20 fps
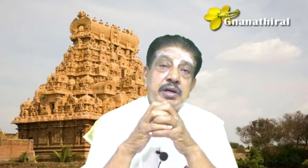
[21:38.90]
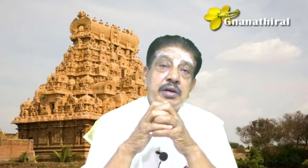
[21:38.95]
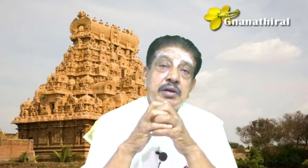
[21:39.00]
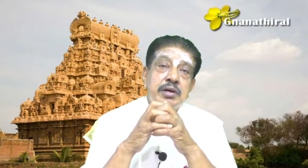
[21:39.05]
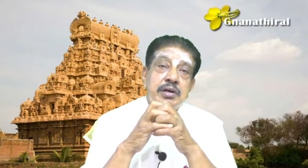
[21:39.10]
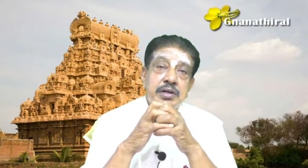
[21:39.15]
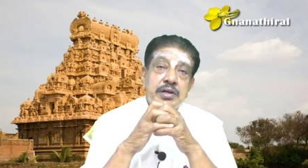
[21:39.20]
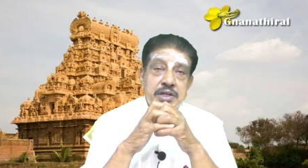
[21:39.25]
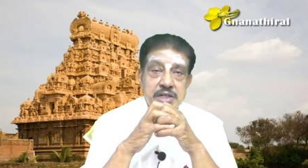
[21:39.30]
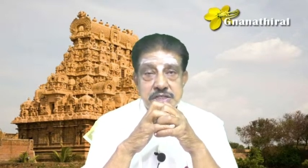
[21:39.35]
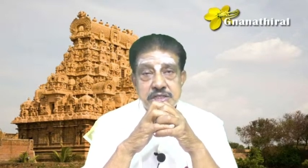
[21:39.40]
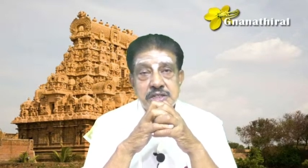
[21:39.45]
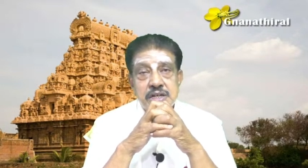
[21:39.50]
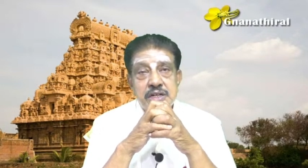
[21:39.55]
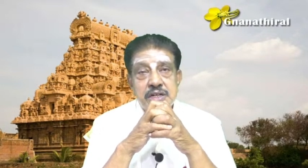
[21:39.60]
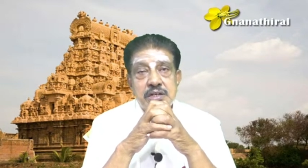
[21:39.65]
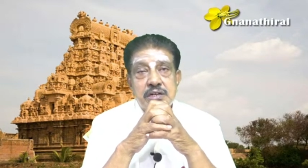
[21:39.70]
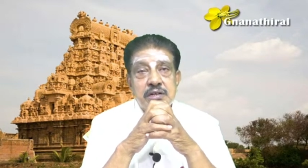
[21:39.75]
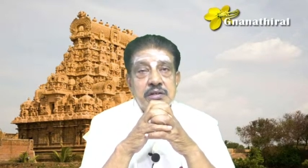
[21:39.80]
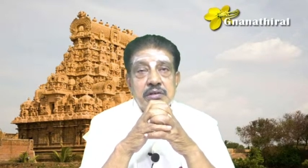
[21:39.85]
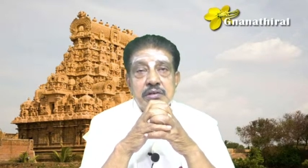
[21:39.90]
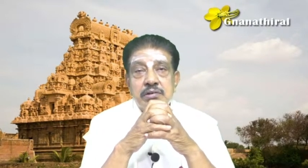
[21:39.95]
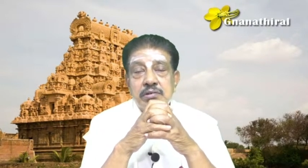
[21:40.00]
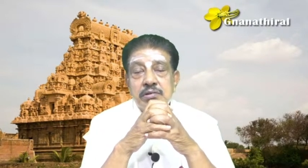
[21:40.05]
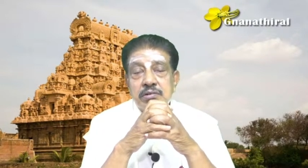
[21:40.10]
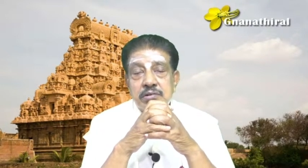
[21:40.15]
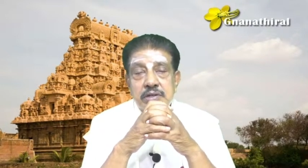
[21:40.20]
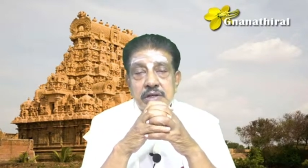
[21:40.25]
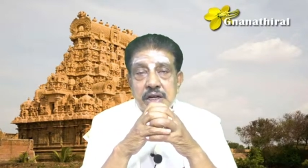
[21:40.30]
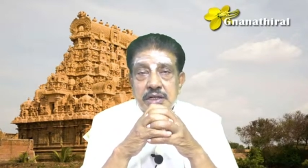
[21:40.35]
tested? No,
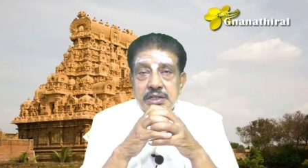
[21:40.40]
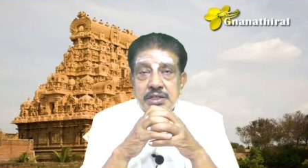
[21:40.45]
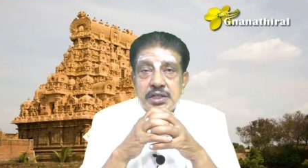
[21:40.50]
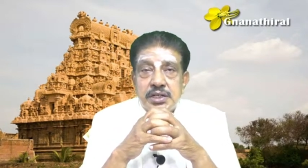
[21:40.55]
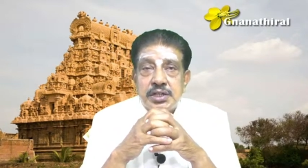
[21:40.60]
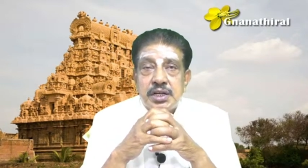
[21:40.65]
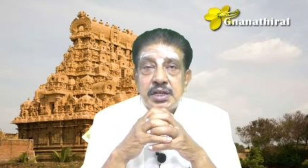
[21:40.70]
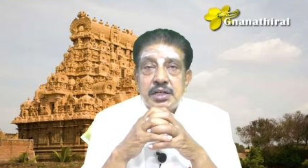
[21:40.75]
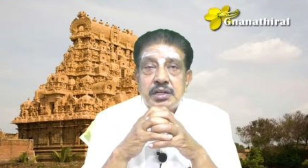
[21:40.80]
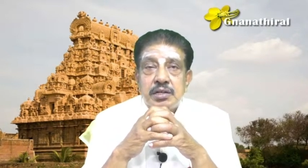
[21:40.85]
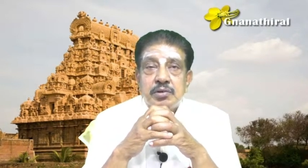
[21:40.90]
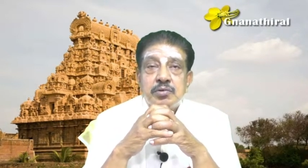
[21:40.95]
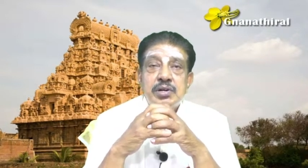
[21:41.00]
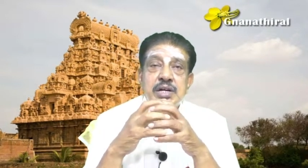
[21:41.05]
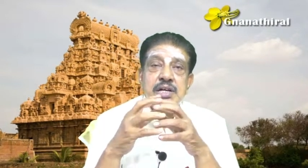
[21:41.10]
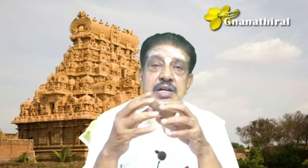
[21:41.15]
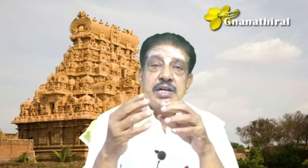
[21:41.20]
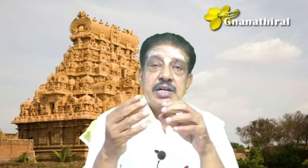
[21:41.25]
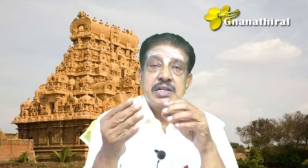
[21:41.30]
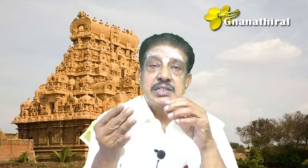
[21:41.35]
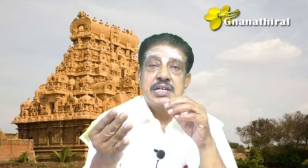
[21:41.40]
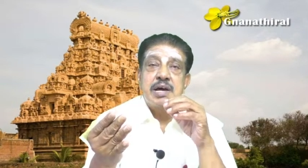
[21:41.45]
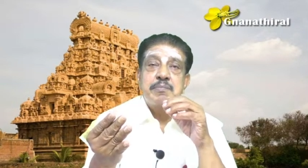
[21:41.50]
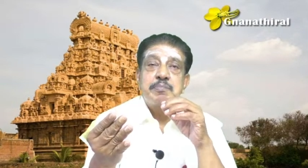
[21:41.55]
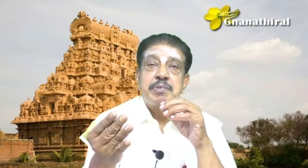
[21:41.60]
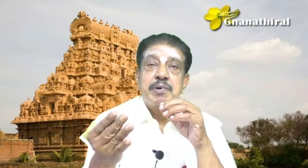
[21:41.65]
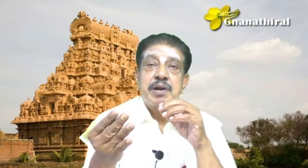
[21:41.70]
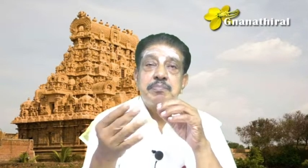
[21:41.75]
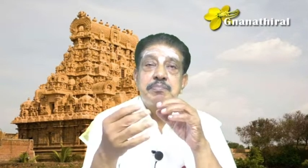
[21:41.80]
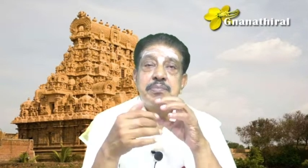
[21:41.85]
not at all. Only a sample
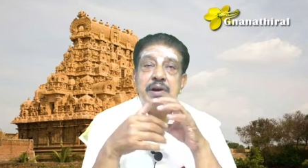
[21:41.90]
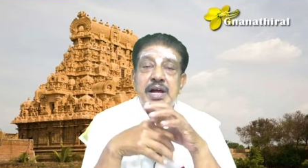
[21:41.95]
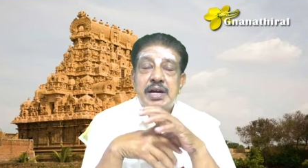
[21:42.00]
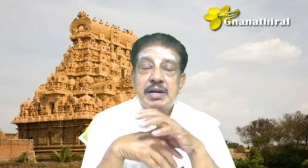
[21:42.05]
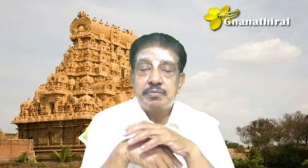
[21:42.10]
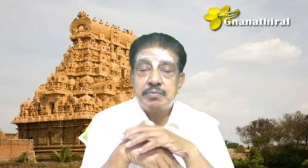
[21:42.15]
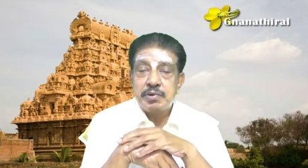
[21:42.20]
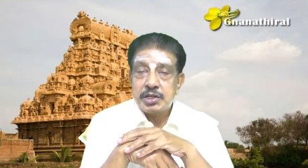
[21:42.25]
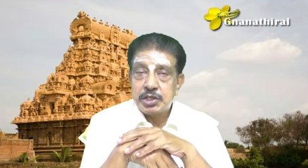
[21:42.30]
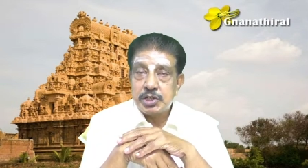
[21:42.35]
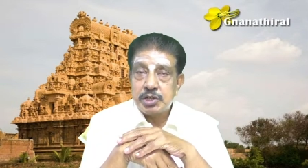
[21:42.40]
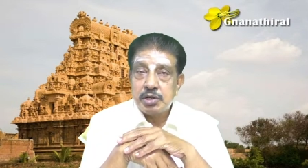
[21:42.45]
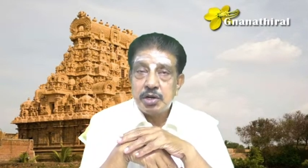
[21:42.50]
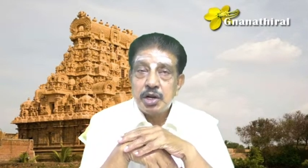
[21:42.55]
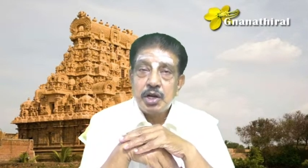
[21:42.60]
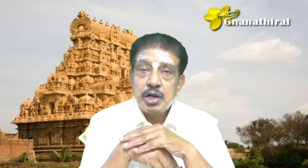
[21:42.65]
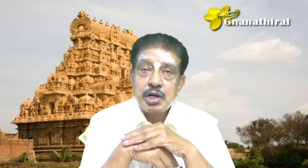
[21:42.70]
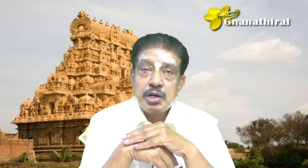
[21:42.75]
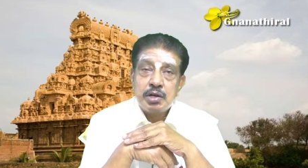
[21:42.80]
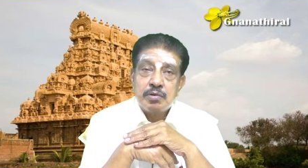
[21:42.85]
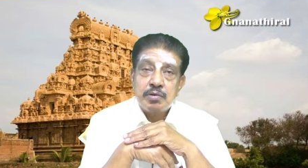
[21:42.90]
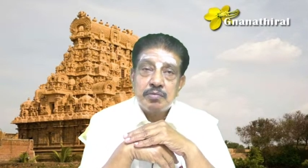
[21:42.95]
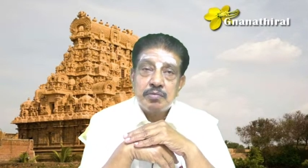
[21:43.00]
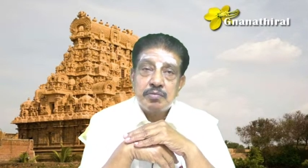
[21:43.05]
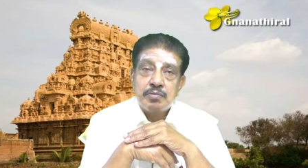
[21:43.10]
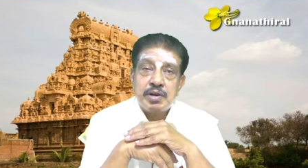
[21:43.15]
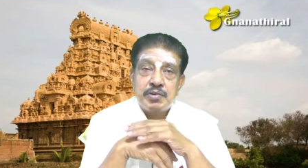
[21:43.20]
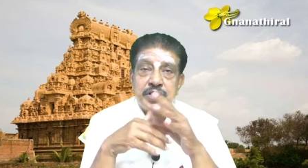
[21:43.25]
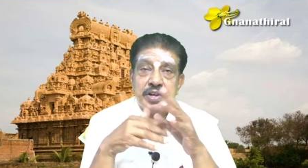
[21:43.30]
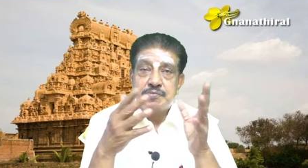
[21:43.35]
of blood will
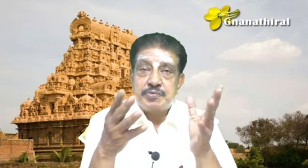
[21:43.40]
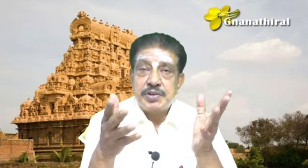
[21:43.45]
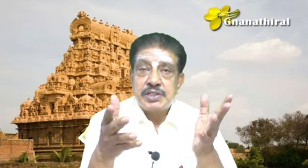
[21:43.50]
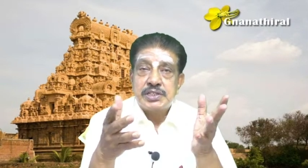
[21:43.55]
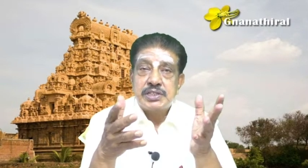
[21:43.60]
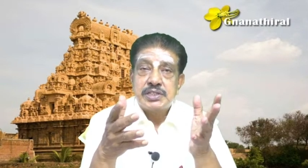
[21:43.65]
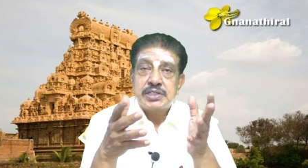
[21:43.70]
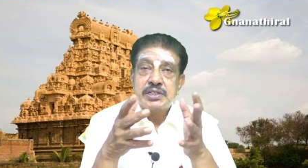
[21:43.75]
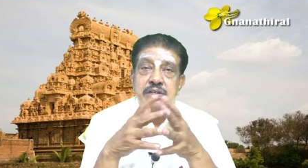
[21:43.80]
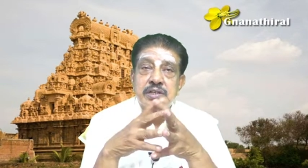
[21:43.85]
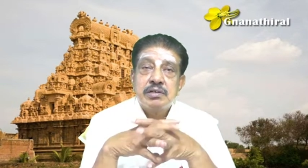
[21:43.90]
suffice.